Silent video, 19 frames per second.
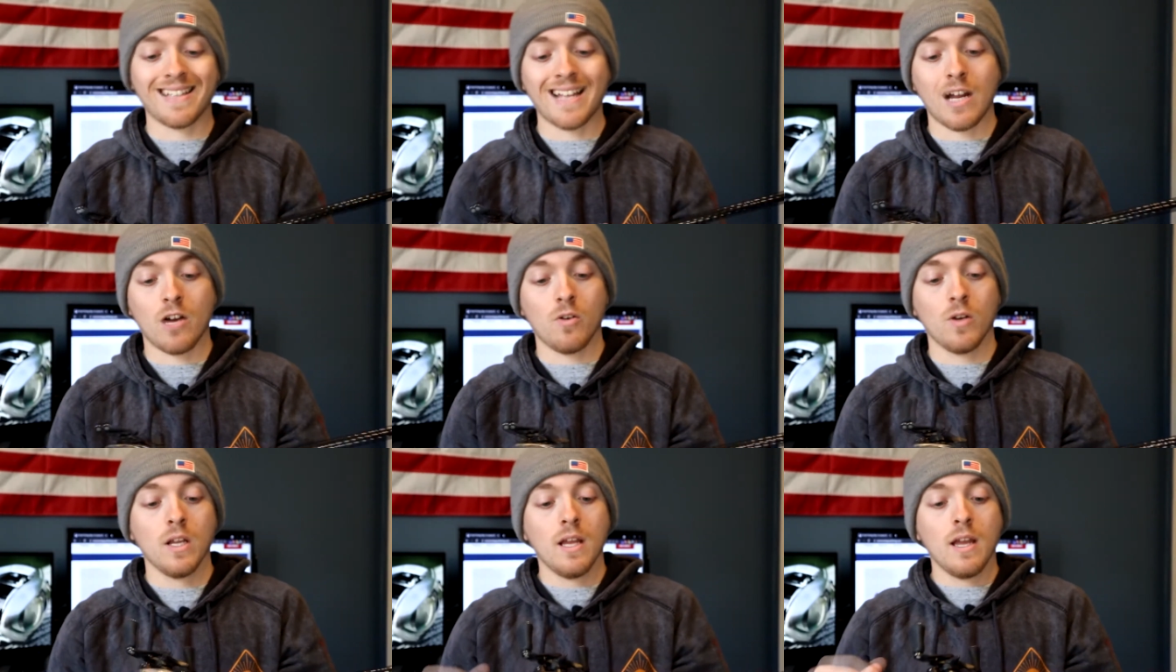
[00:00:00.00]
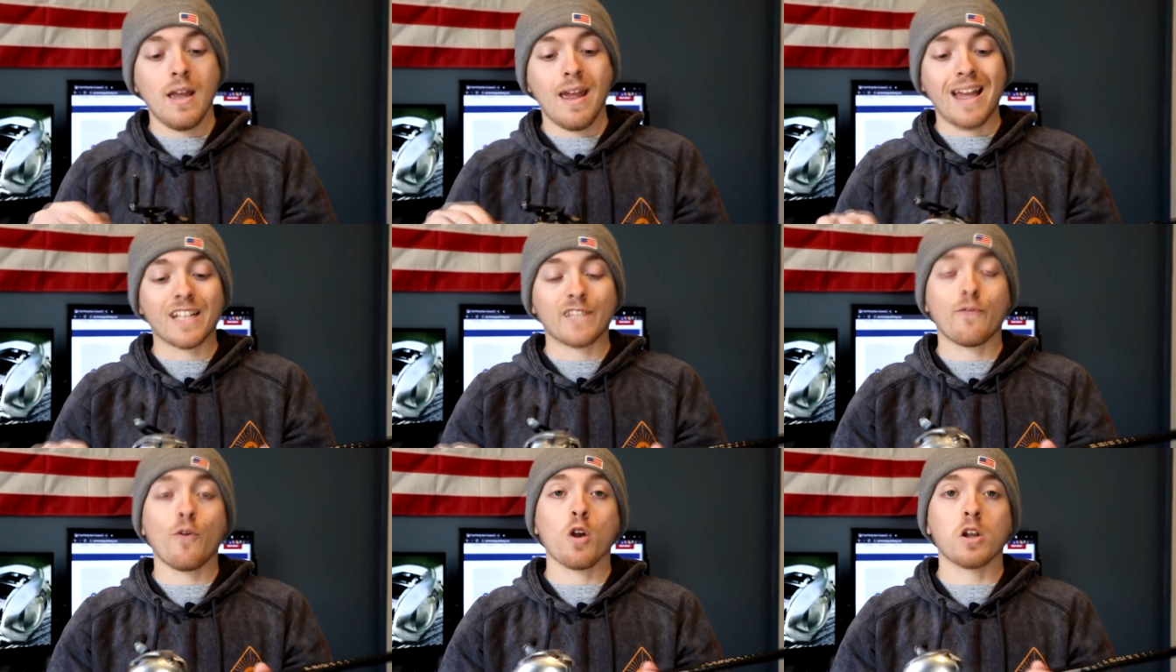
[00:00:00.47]
Now,
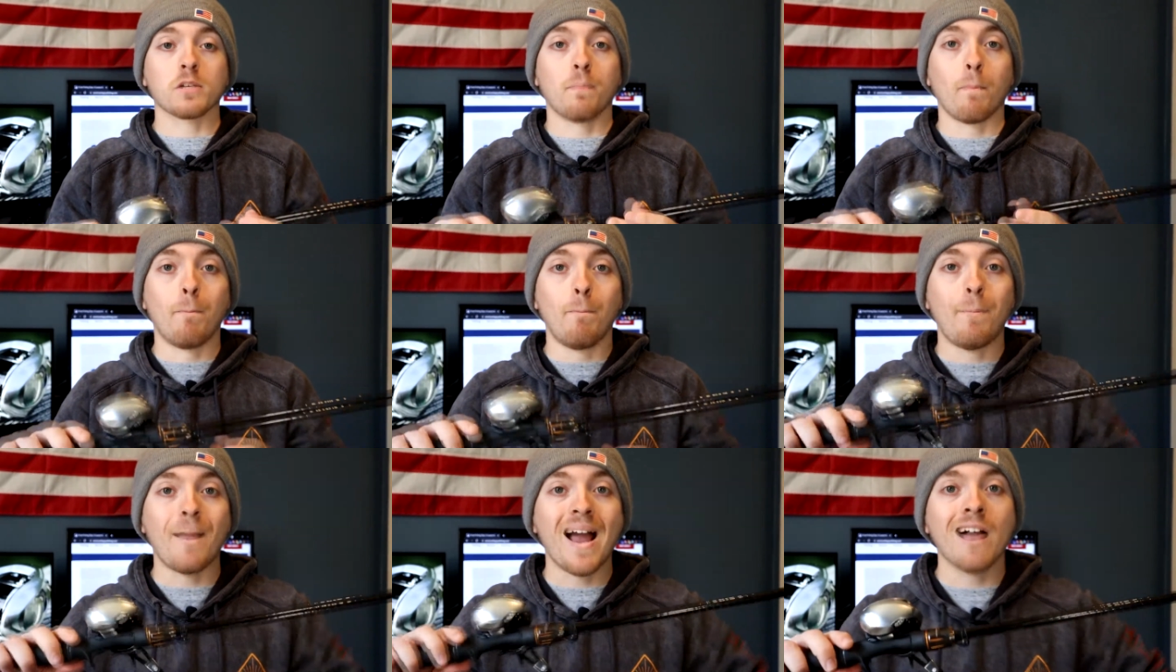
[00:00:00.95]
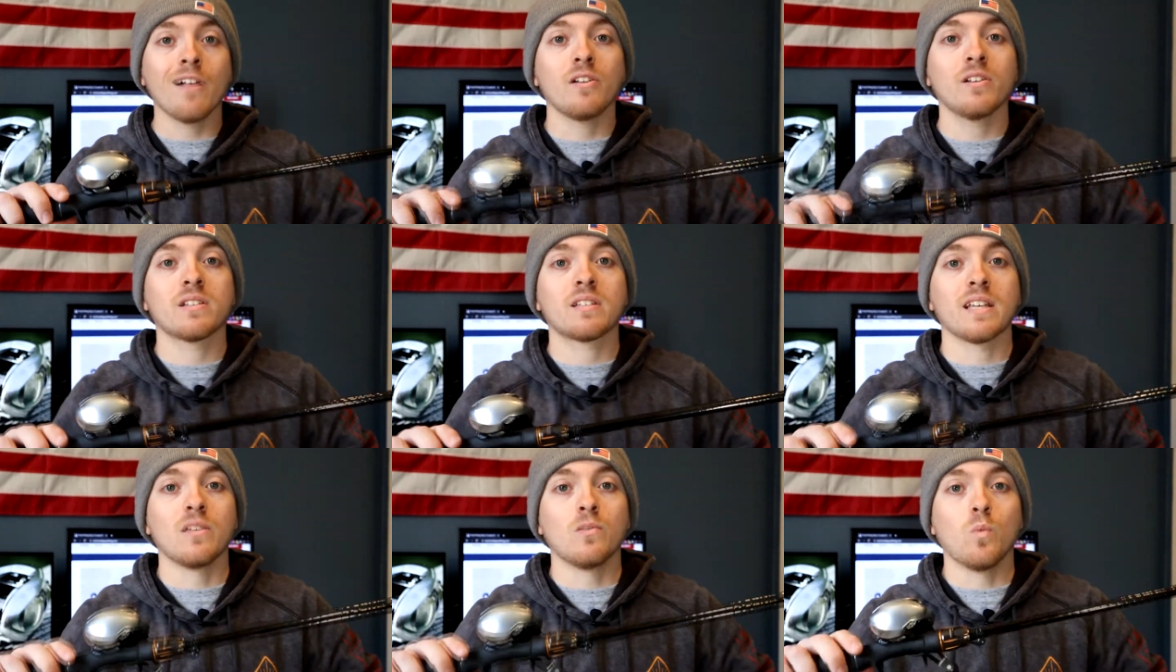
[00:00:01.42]
as far as
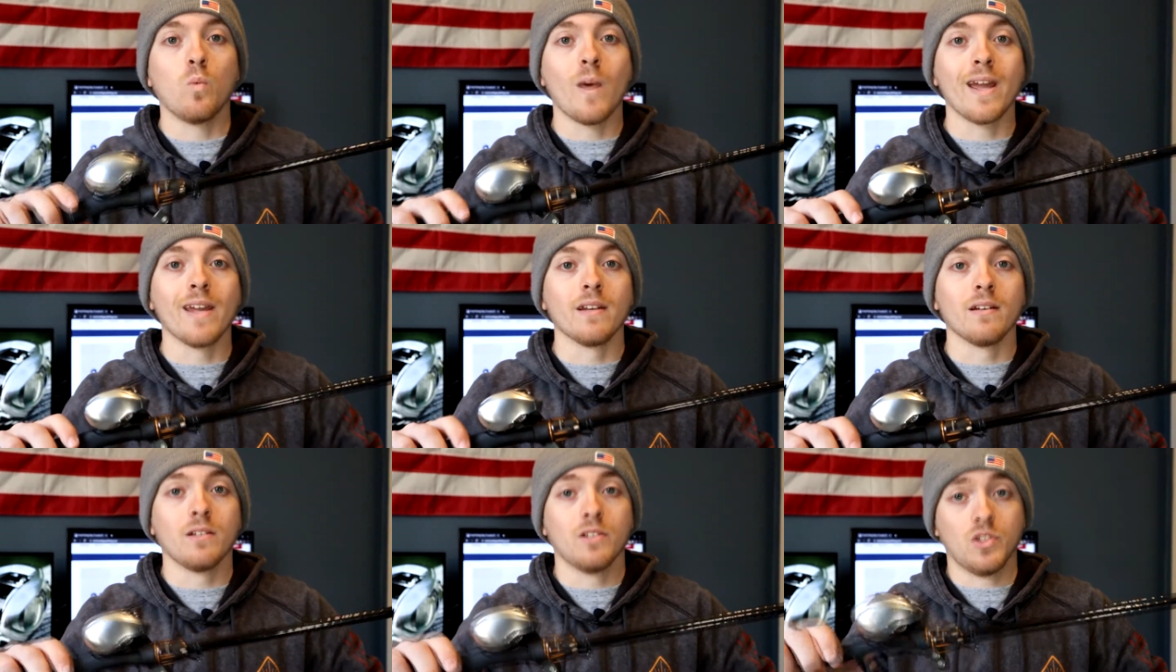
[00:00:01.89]
balance and weight,